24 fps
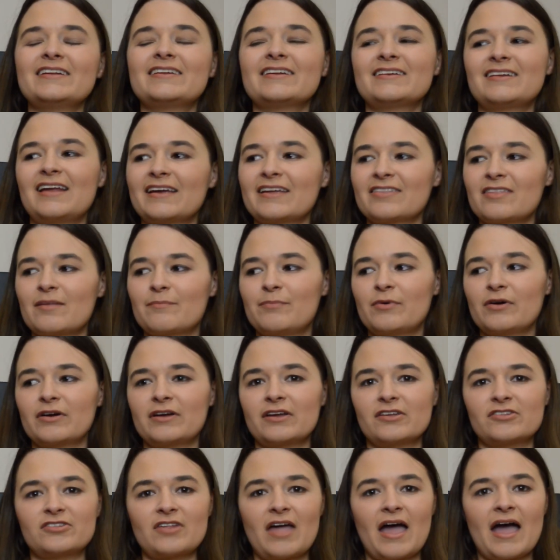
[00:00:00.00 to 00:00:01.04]
did like in the
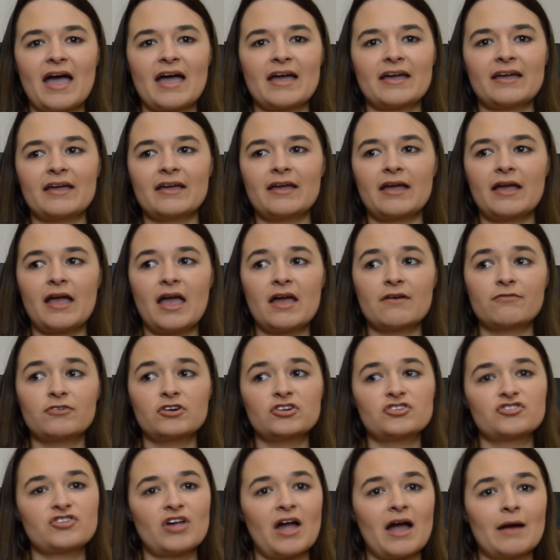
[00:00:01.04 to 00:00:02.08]
book is that
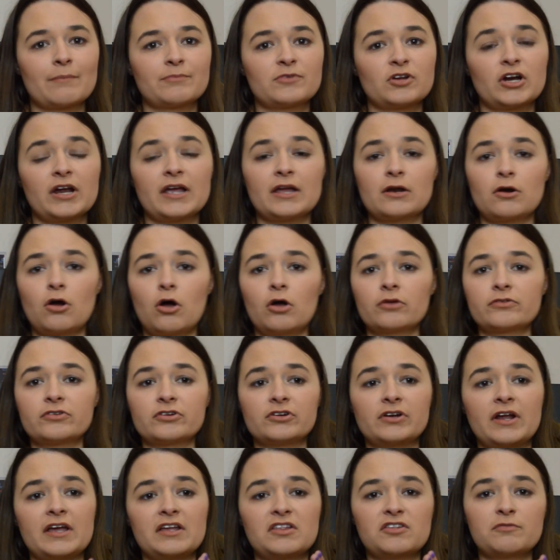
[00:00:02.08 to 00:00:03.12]
every chapter it
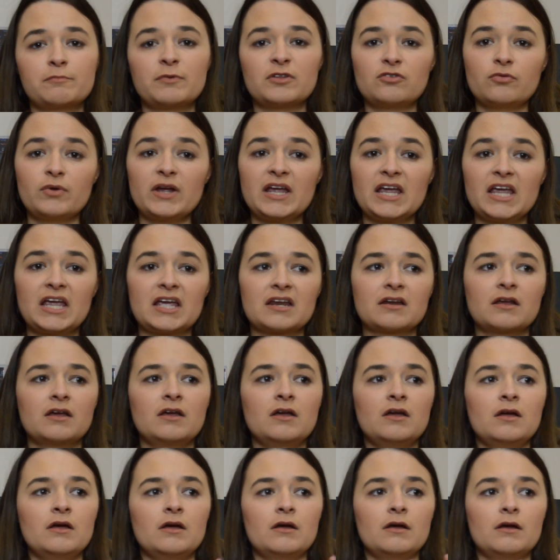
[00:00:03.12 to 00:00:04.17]
alternates between
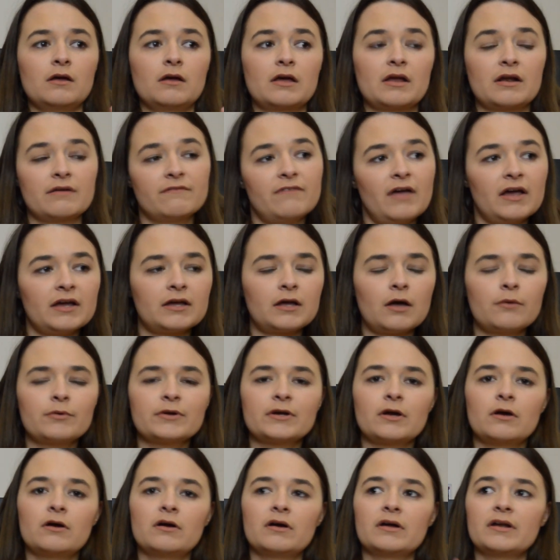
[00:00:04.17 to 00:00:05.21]
an event
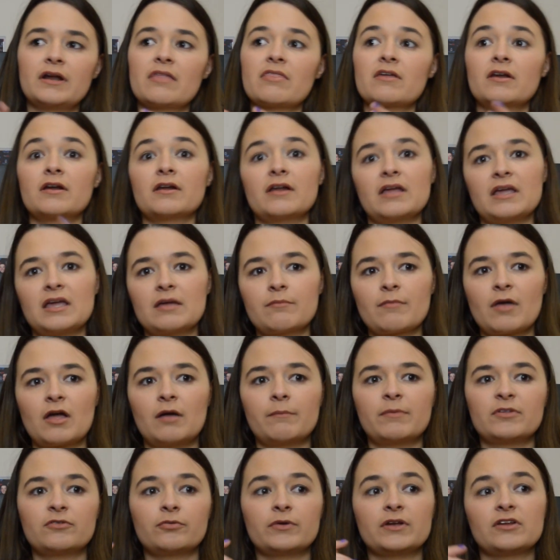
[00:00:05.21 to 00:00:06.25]
going on and then an email
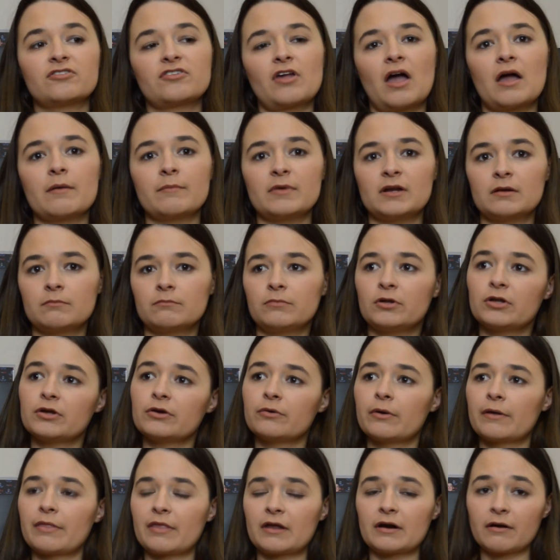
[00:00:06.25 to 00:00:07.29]
between Simon and
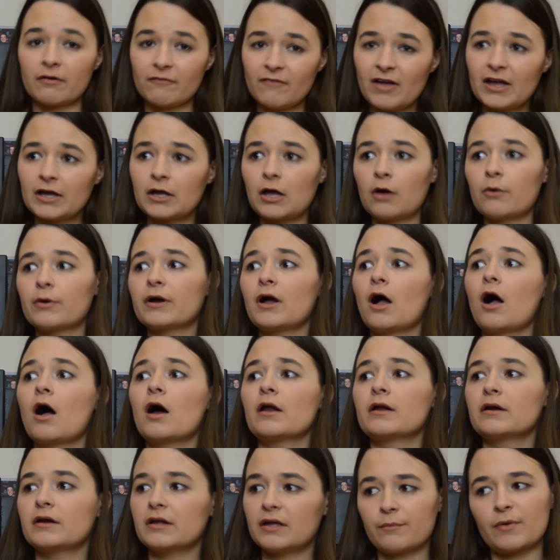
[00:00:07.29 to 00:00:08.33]
Blue, and then an event going
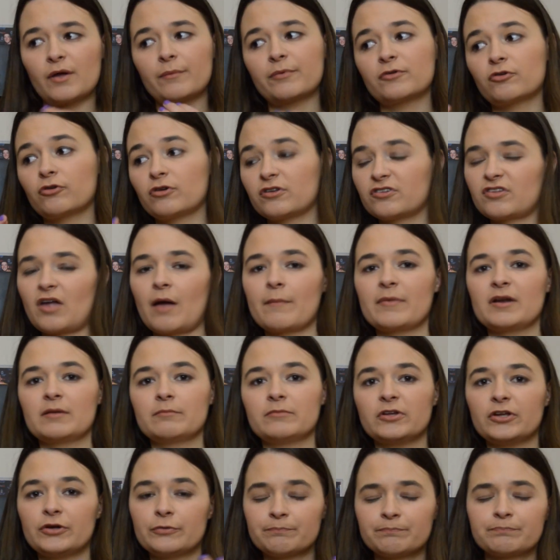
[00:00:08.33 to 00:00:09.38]
on and an email between Simon
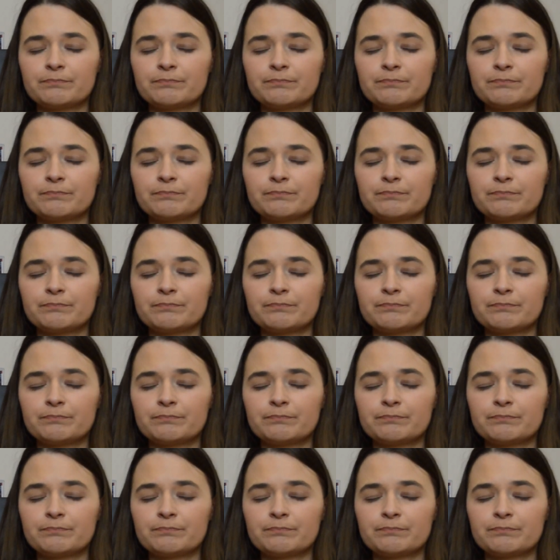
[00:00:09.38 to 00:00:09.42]
and Blue.